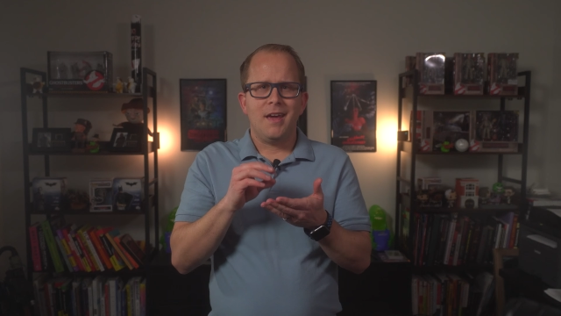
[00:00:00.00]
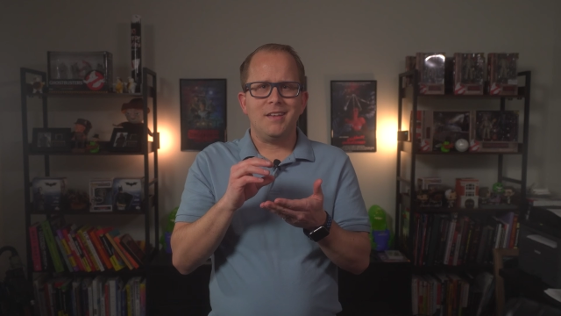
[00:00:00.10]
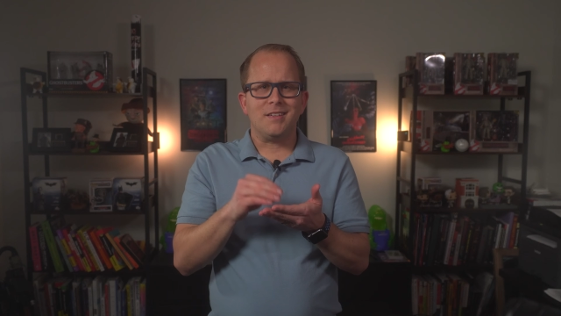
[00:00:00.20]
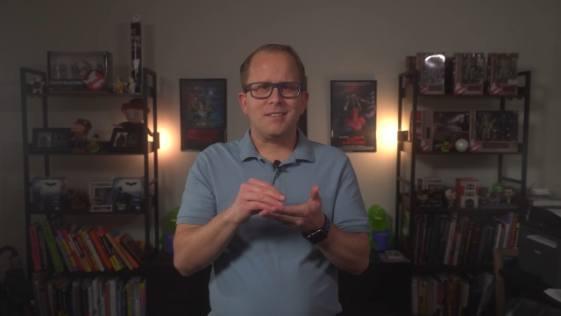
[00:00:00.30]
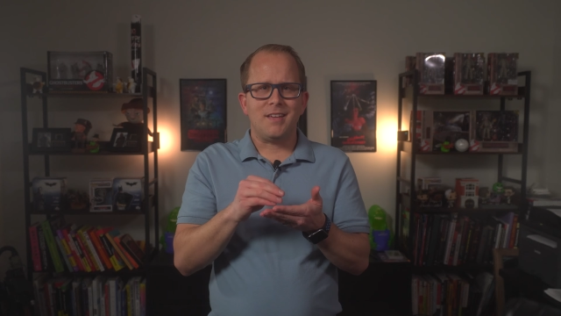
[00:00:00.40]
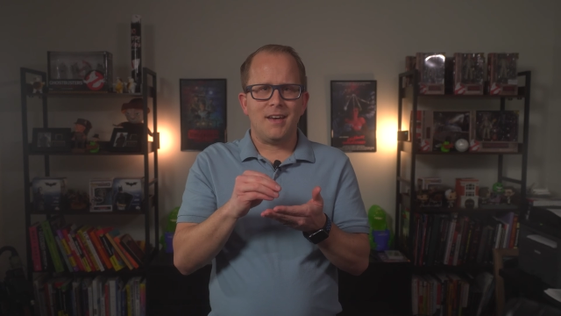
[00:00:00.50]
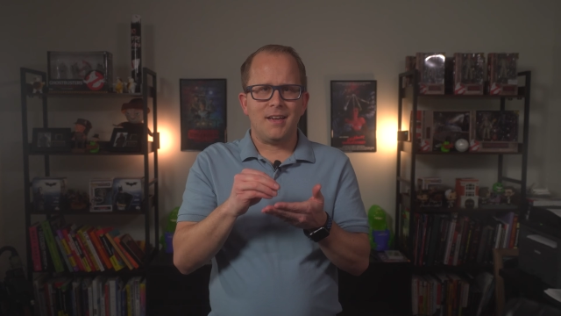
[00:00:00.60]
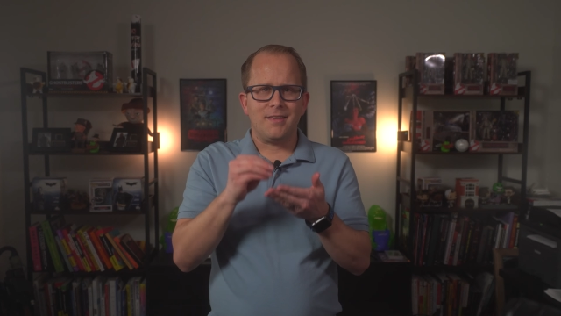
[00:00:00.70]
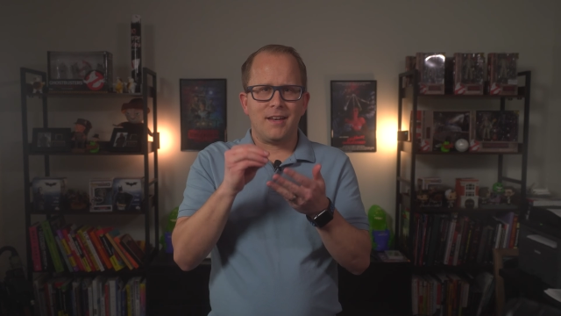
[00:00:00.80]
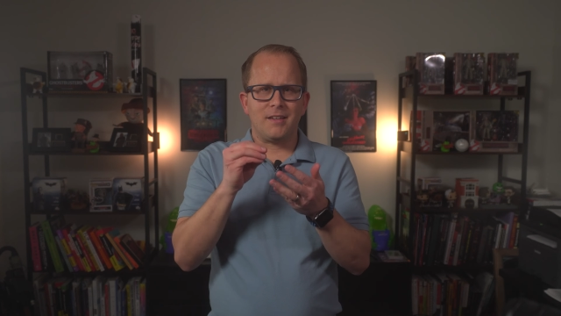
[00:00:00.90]
is a
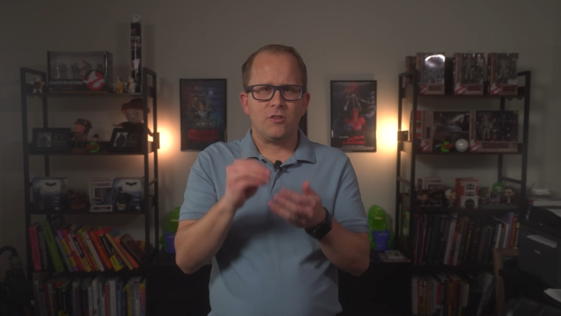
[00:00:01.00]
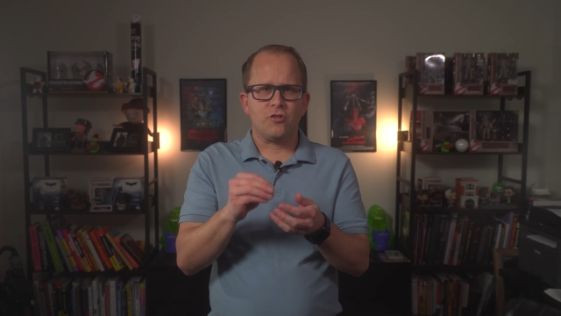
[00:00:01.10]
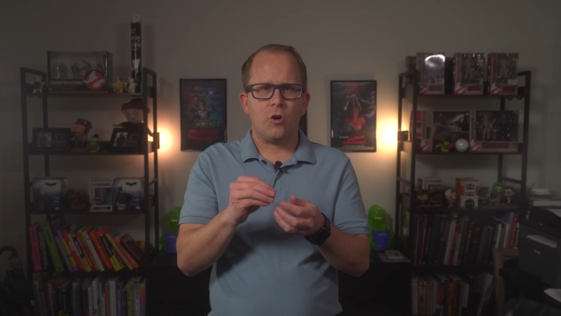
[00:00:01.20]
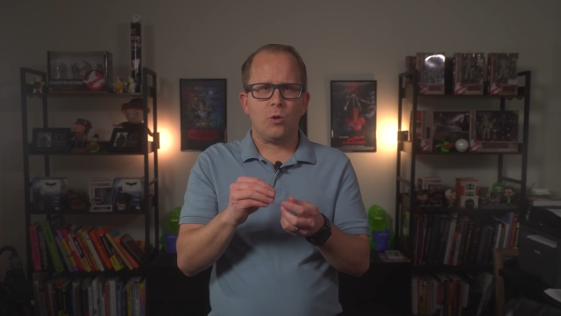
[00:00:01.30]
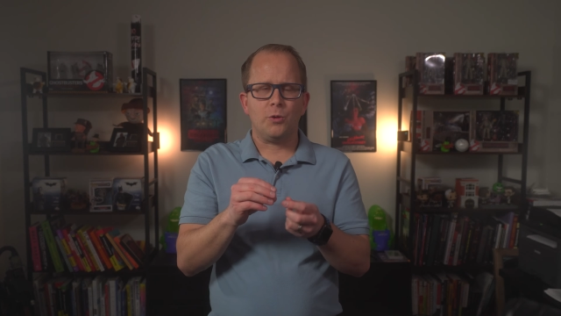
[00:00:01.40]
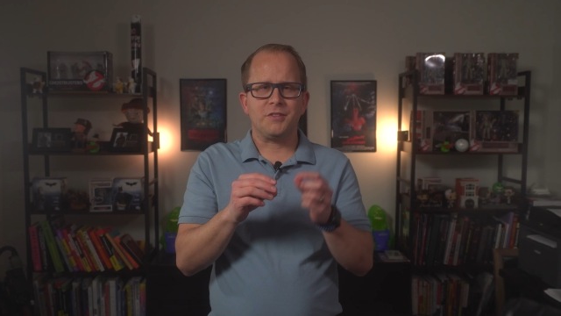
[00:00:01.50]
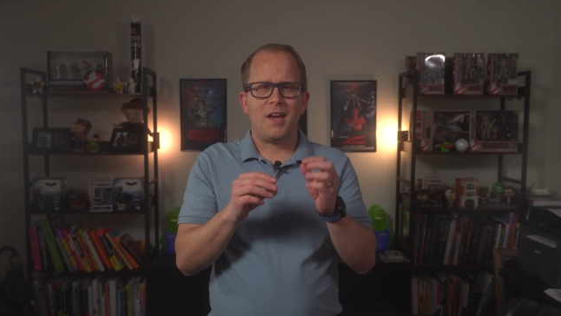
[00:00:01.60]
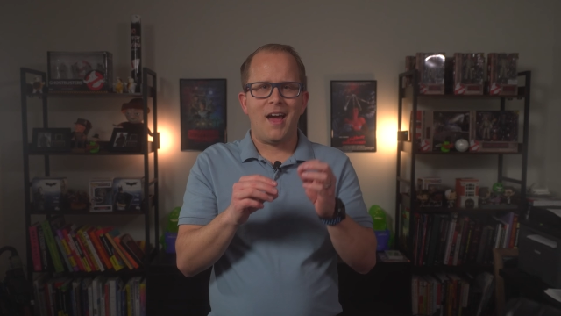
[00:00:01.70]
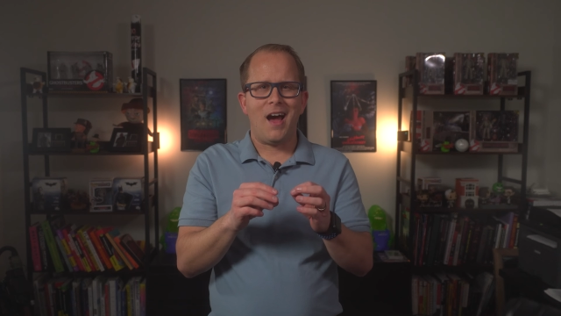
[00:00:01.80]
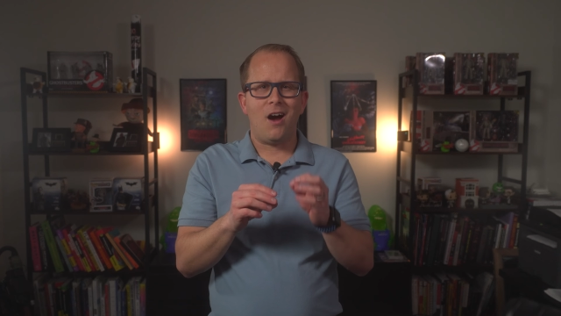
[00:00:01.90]
setting that controls
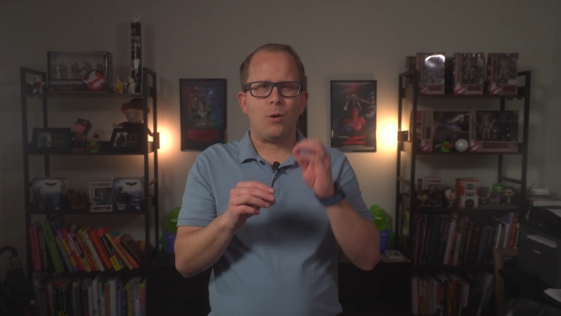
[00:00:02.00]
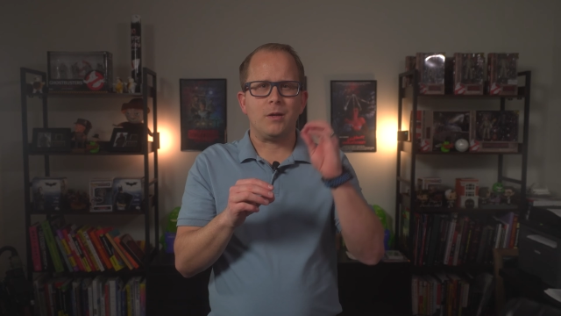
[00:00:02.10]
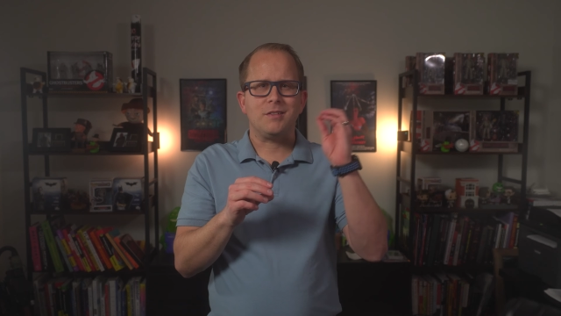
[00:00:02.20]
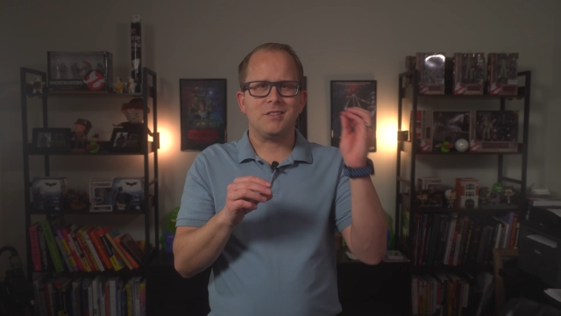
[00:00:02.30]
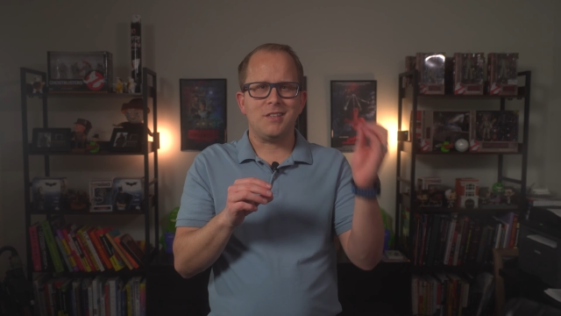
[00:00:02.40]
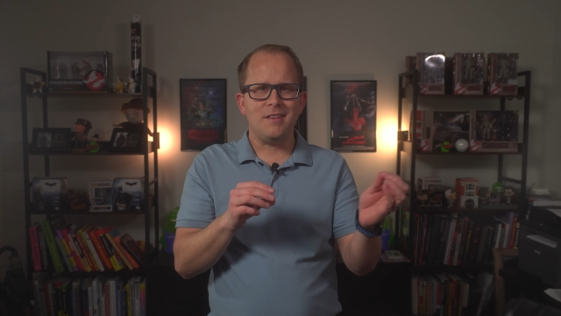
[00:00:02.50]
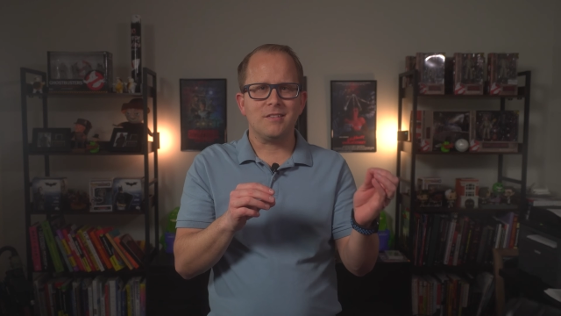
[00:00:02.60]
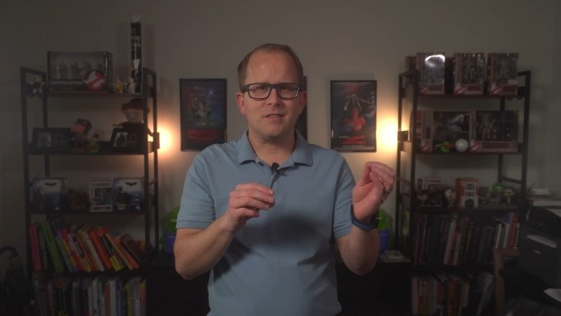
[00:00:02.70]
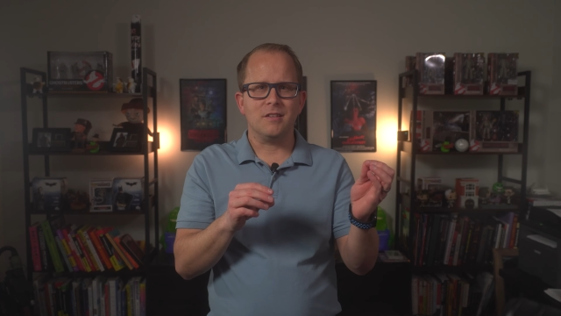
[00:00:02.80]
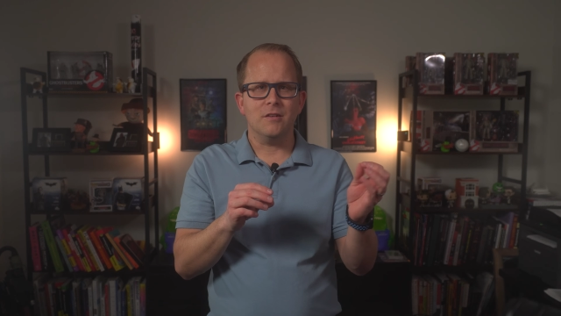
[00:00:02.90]
how
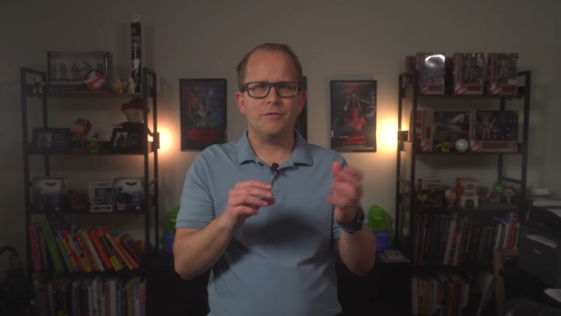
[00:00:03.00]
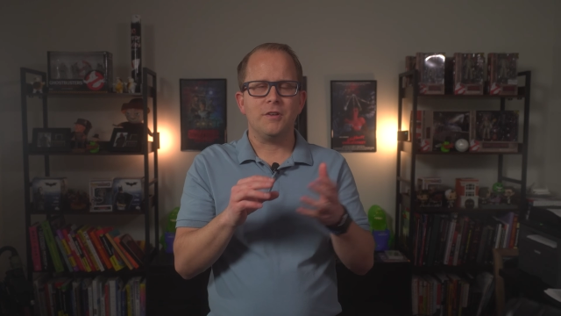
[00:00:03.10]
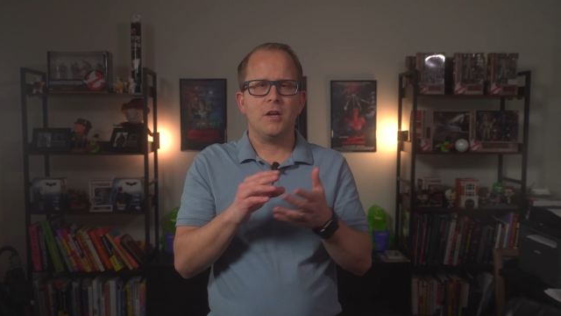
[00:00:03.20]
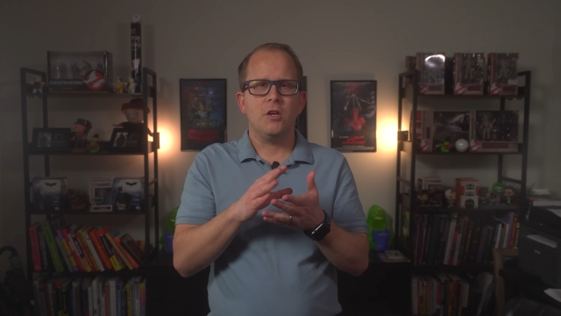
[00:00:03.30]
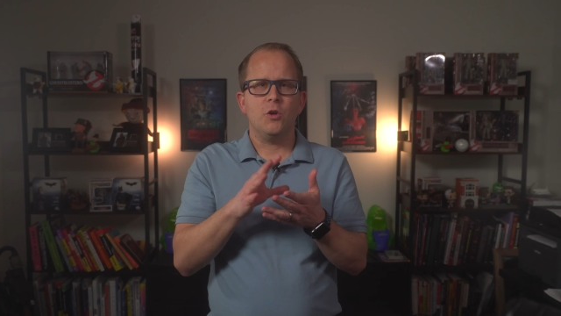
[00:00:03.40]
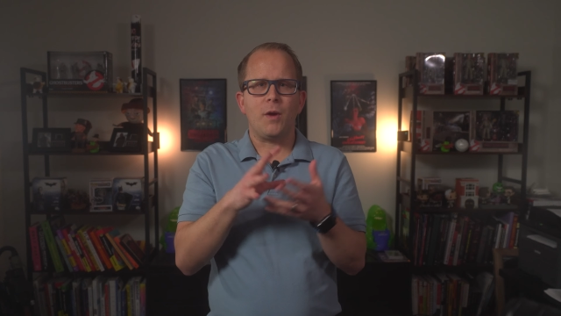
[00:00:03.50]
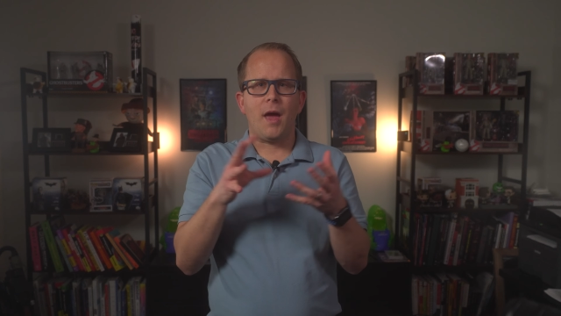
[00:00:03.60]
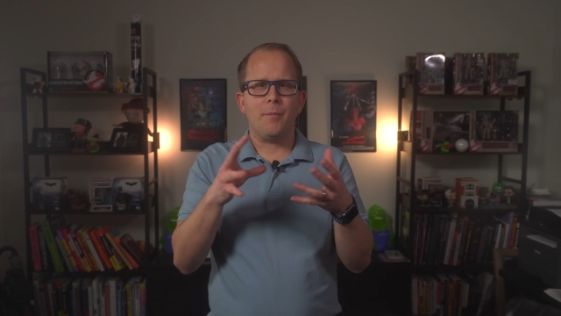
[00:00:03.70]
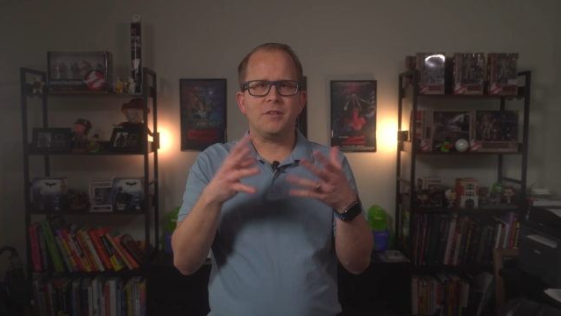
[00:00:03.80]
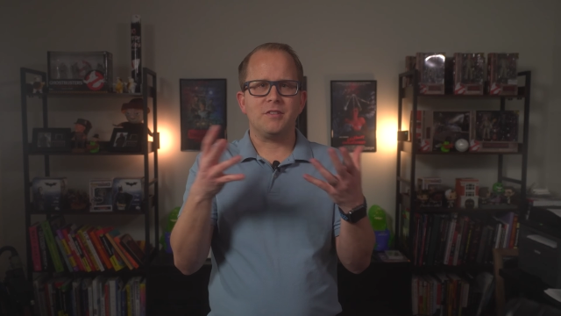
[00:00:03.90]
sensitive your
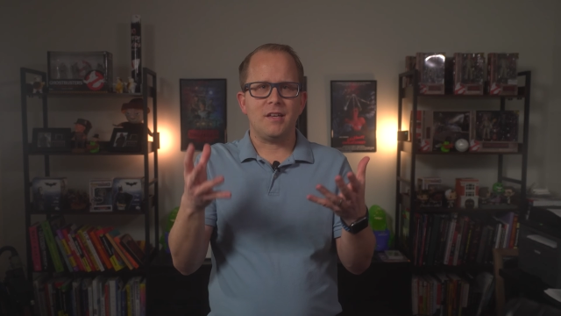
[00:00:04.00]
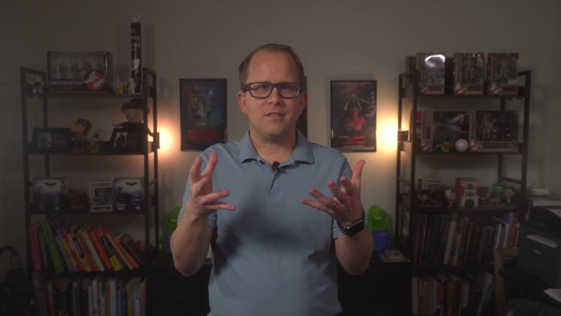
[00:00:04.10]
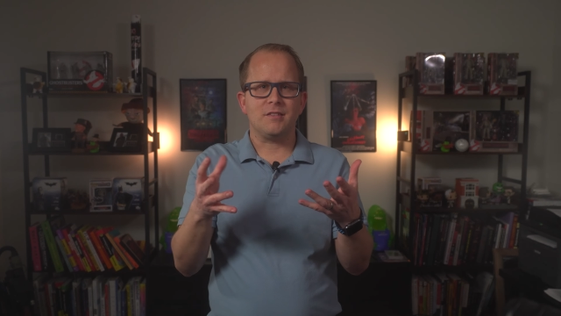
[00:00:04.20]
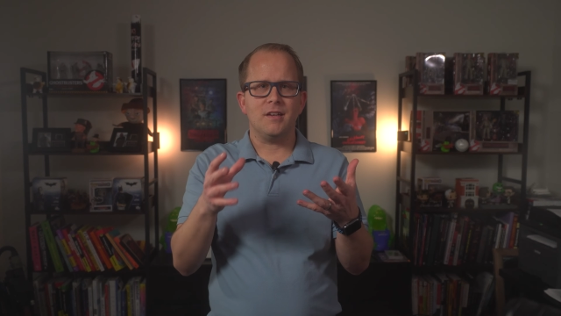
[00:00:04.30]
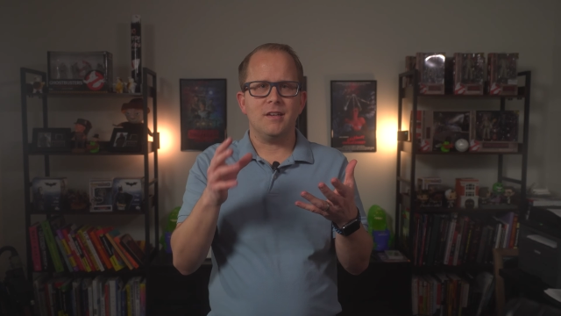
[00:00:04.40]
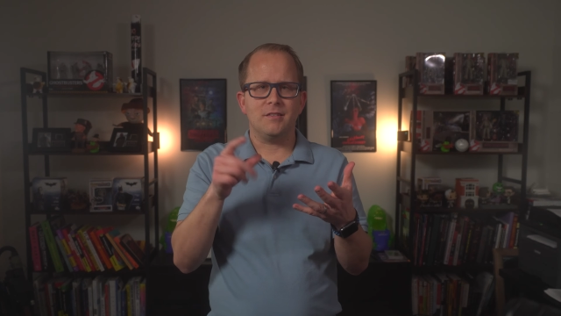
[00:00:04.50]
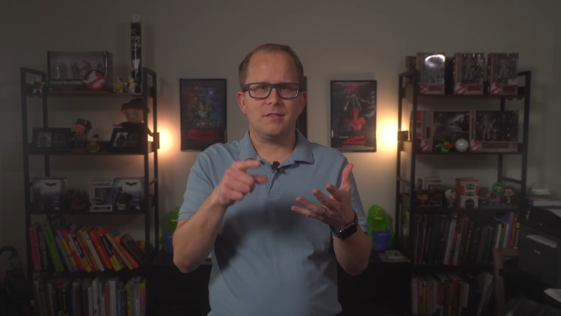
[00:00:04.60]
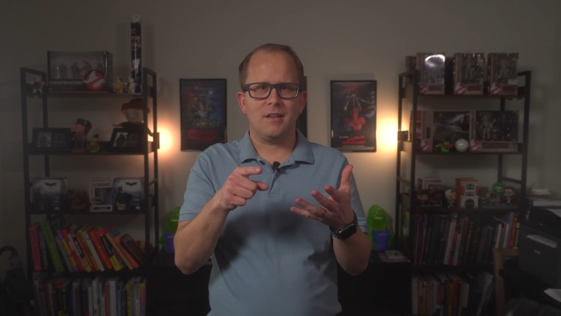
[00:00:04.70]
camera's sensor is